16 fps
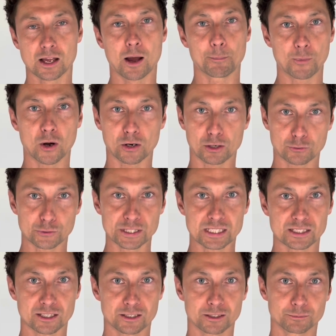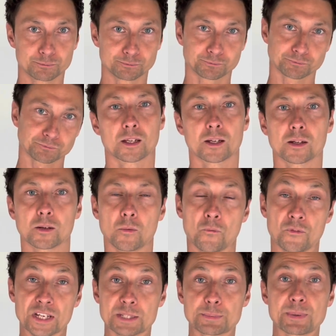a margherita.
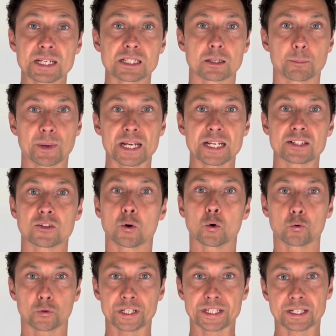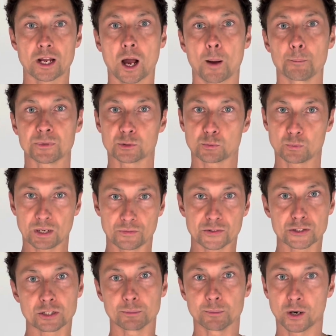This pizza base already comes with a
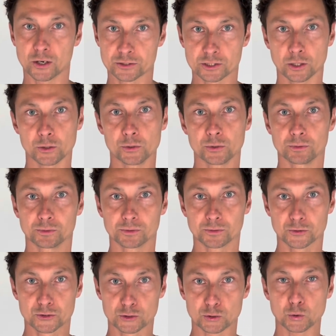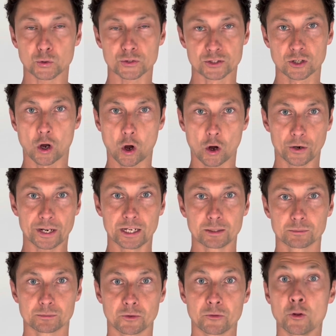tomato sauce on it.
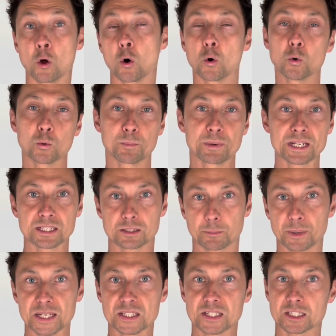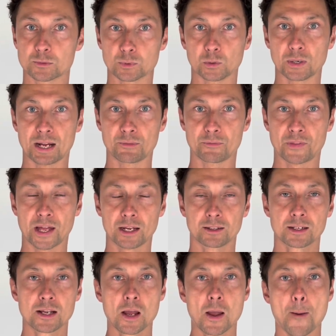Not all pizza bases will have that,
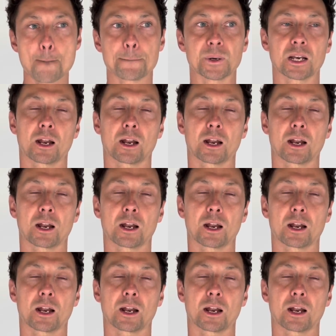but I